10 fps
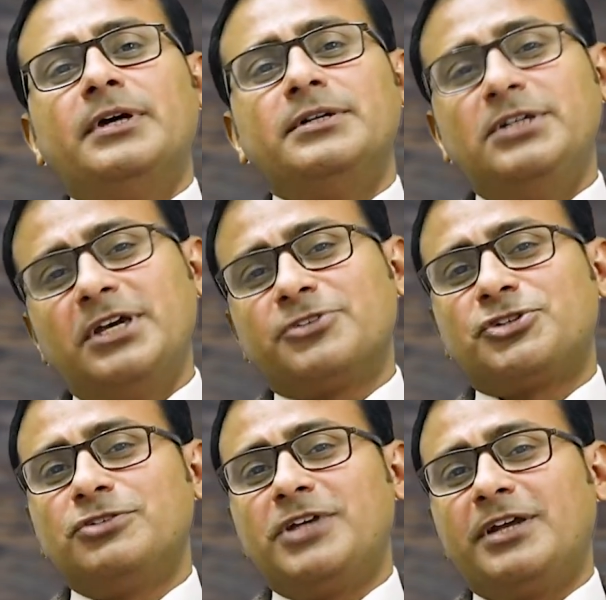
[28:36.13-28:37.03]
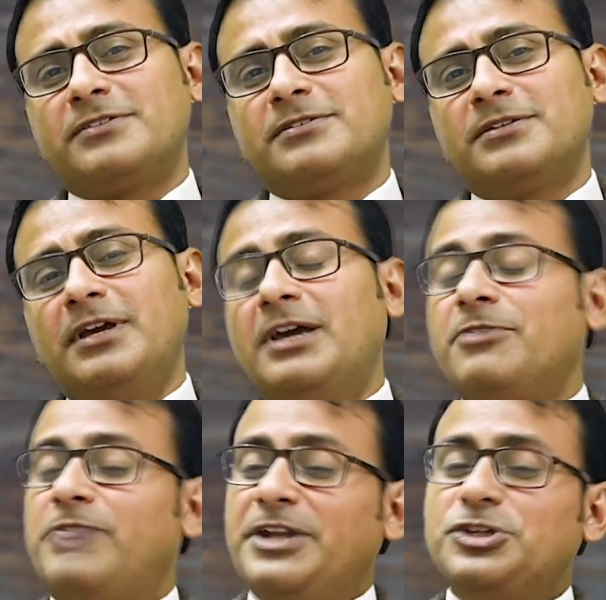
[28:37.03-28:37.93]
Dear students,
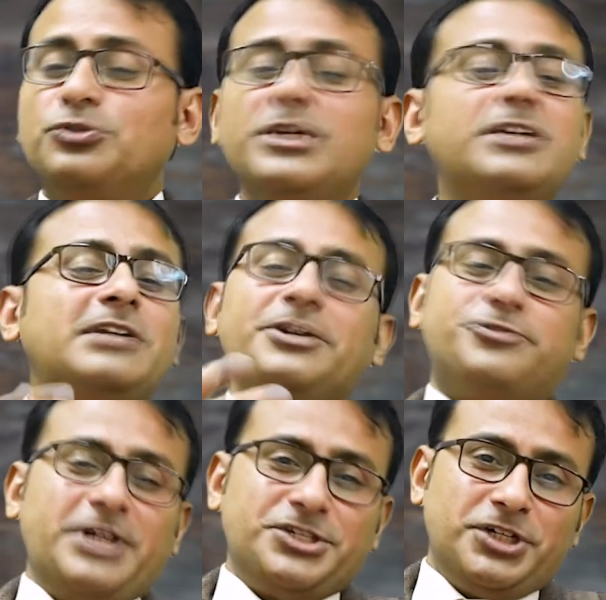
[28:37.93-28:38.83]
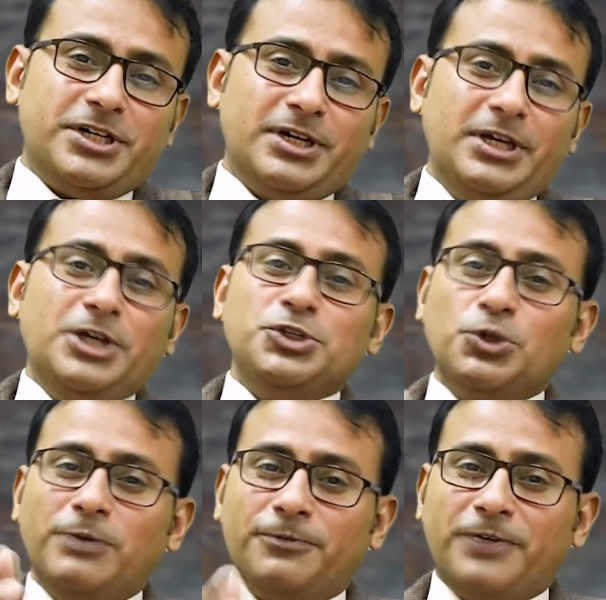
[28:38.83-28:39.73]
when you read literature,
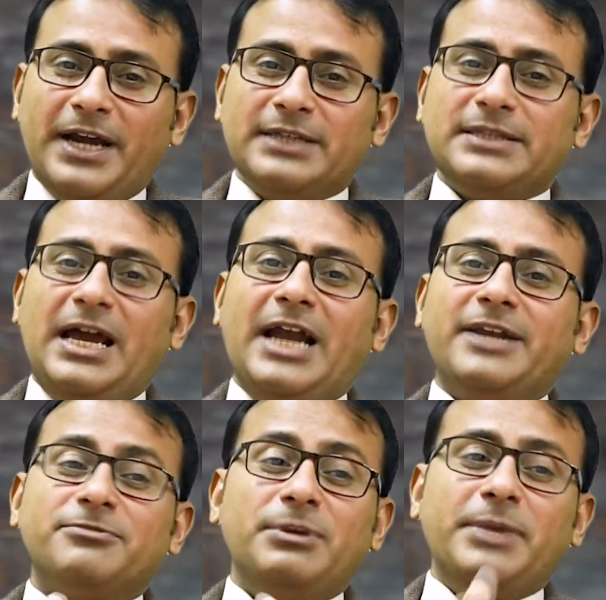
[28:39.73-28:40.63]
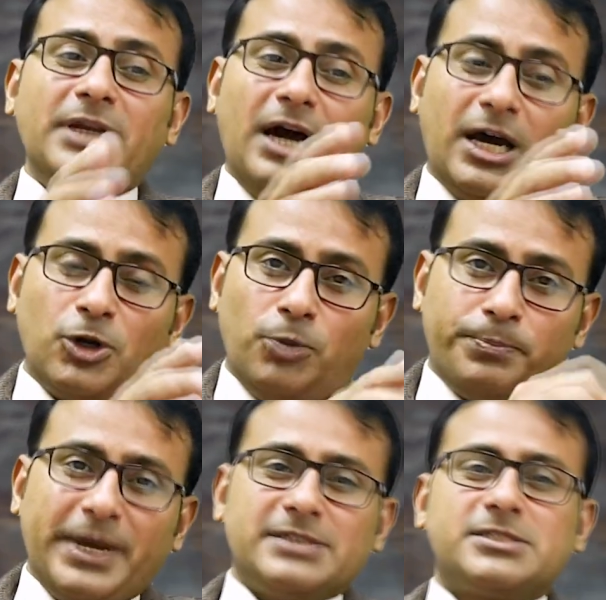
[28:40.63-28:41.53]
you will find that women are
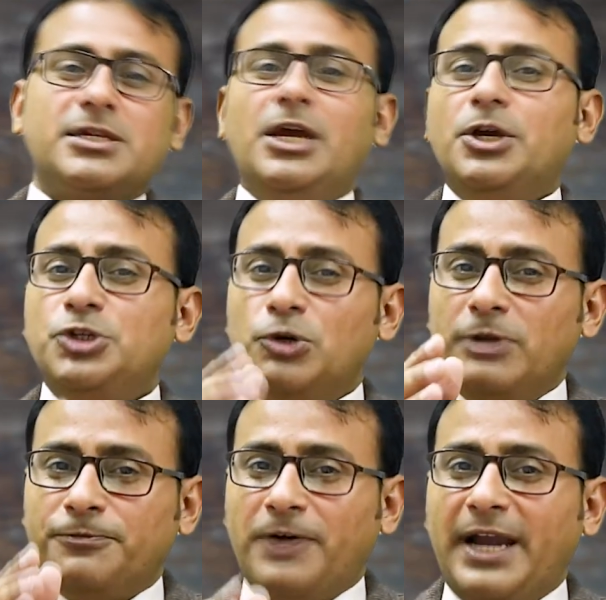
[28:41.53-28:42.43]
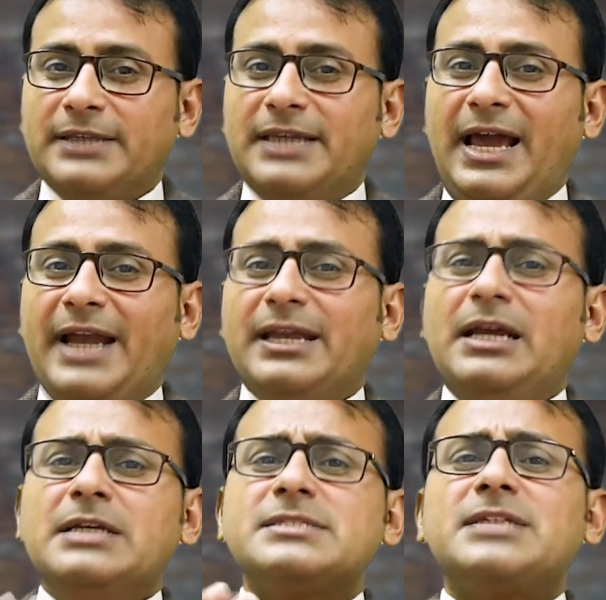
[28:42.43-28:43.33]
oppressed. You will find
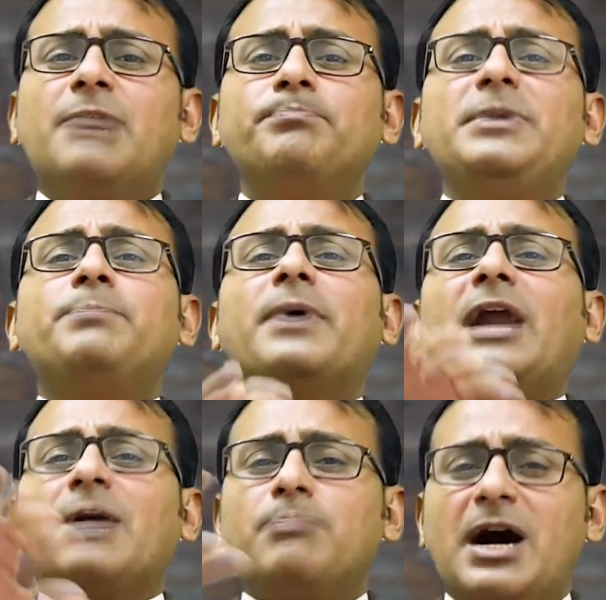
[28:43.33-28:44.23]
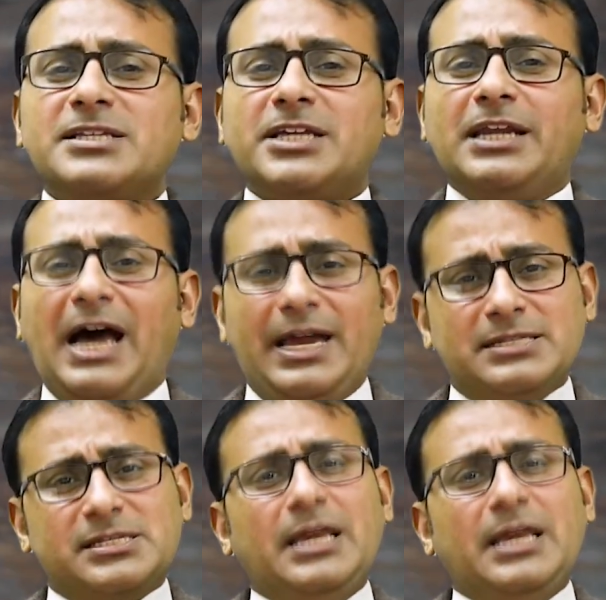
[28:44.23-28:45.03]
that some people are marginalized.